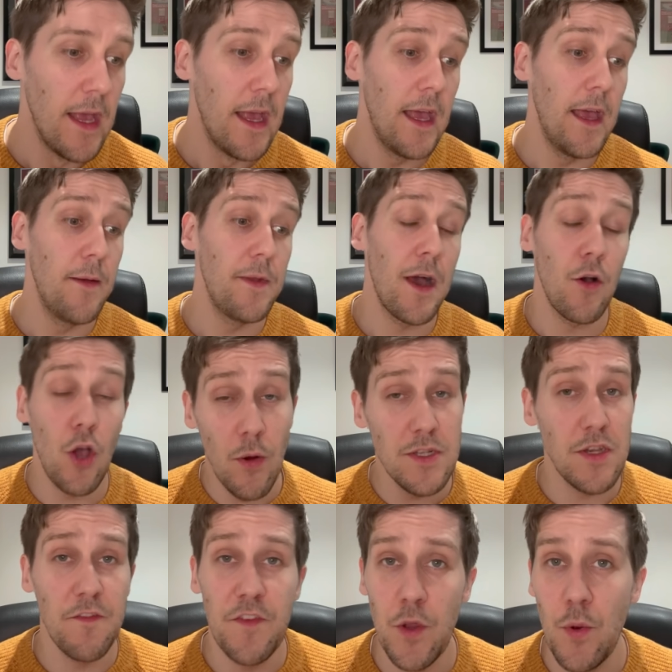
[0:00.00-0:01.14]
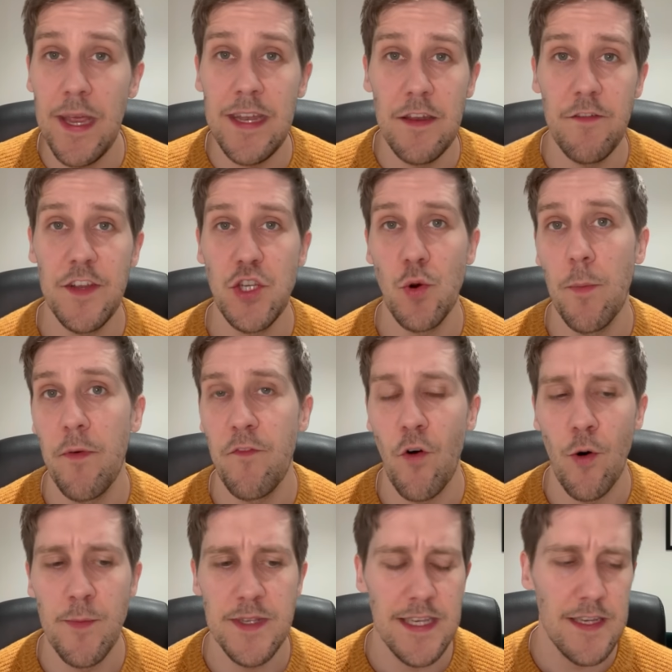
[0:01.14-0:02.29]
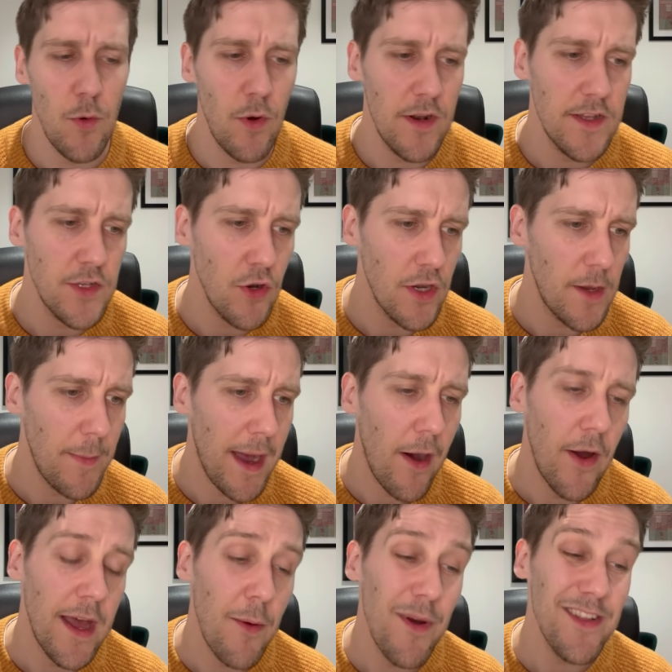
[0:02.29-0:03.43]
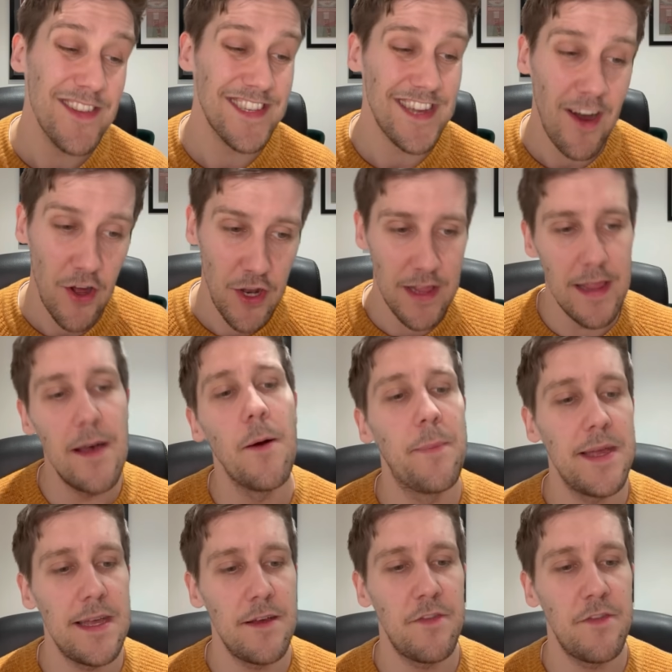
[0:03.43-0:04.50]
Now I'll go into a few individual performances I want to talk about, and I will start on a little bit of